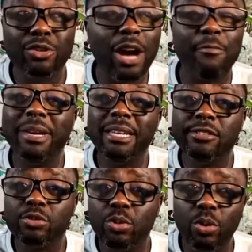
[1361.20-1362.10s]
I've been
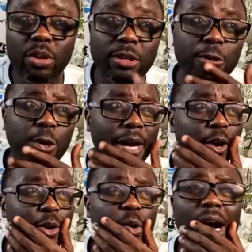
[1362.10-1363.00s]
in school, I
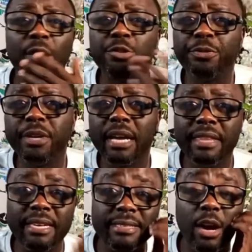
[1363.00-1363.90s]
don't know how to figure
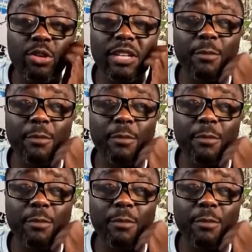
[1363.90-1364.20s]
things out.